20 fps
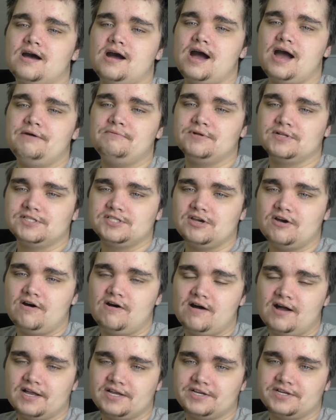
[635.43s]
I will
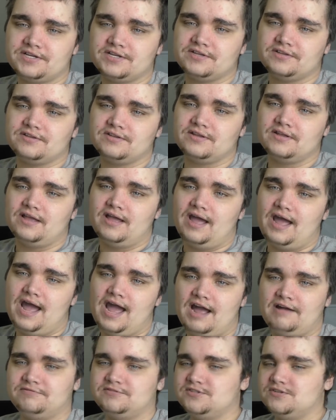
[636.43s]
talk
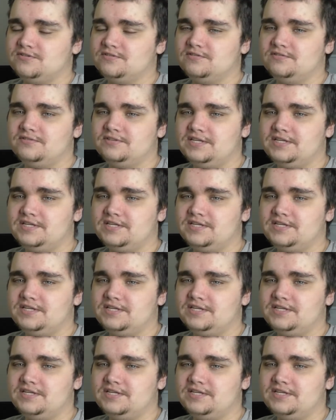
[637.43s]
after